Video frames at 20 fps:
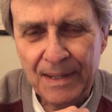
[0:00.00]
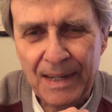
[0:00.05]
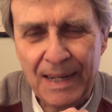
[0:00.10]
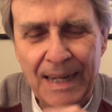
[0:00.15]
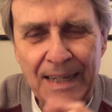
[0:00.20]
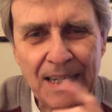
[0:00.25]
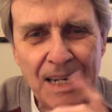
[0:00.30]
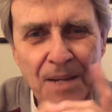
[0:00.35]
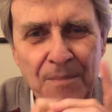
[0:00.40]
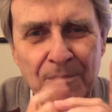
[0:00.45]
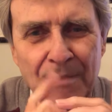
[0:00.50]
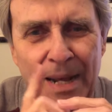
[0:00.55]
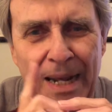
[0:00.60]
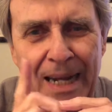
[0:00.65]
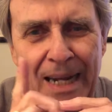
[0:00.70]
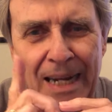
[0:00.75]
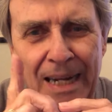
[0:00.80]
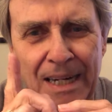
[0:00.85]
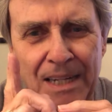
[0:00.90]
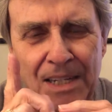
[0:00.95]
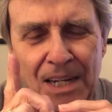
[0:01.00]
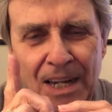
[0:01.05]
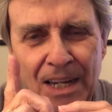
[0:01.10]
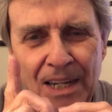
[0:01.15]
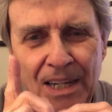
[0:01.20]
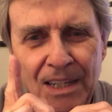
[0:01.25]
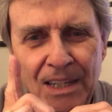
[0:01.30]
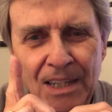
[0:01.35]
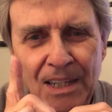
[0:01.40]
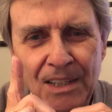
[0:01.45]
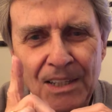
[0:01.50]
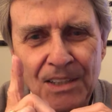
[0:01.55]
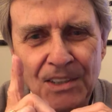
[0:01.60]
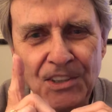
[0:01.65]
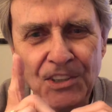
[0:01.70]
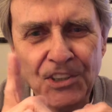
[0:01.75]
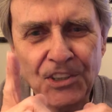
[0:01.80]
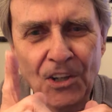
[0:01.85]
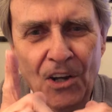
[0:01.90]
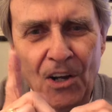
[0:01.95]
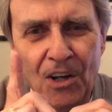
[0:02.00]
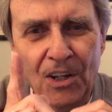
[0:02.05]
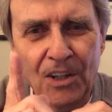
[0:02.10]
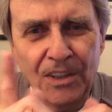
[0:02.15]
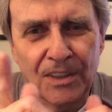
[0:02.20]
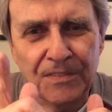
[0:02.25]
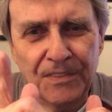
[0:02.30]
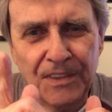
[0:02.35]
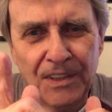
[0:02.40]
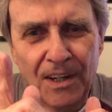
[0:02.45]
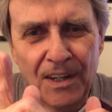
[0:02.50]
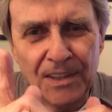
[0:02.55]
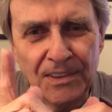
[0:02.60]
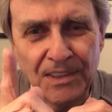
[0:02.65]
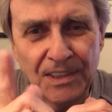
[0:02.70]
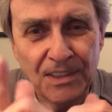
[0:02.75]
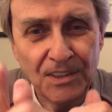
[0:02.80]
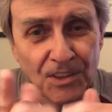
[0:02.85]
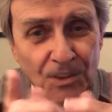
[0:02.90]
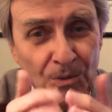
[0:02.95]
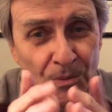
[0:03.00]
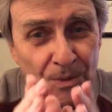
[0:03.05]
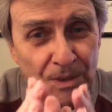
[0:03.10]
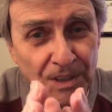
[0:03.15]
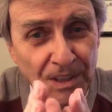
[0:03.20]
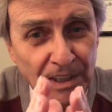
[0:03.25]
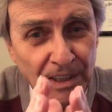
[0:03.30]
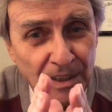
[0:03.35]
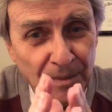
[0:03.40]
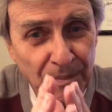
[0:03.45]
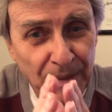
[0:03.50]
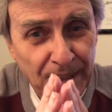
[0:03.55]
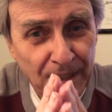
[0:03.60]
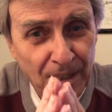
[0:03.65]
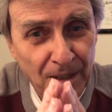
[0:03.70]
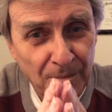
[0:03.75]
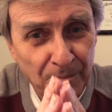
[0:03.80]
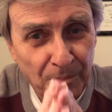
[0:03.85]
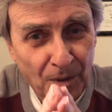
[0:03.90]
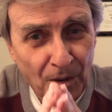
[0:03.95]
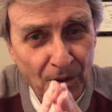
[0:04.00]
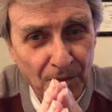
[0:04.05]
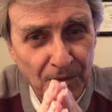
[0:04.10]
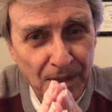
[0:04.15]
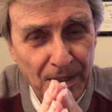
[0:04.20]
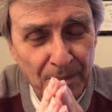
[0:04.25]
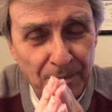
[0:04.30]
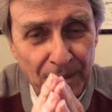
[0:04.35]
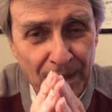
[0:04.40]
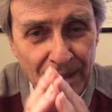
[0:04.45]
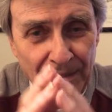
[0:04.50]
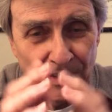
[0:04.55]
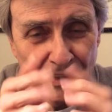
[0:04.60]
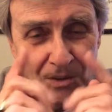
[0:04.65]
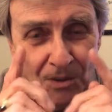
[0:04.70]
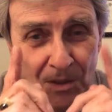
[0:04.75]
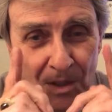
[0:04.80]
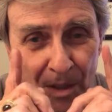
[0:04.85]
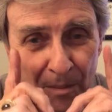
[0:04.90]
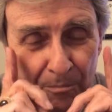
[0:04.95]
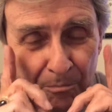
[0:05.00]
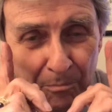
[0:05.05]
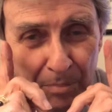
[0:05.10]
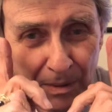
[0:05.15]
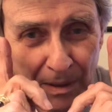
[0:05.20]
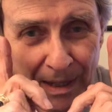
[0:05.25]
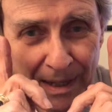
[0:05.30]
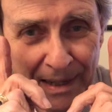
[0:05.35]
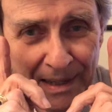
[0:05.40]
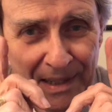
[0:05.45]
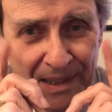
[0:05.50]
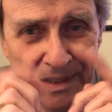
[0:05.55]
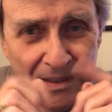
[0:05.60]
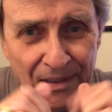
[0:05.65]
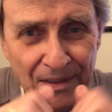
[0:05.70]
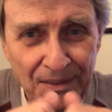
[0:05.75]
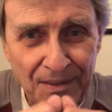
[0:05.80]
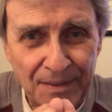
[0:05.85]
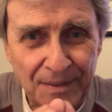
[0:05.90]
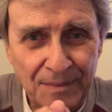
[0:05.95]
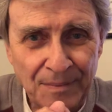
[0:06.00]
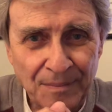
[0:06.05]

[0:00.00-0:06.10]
And he made Saul of Tarsus, who was going to become Paul the Apostle, blind.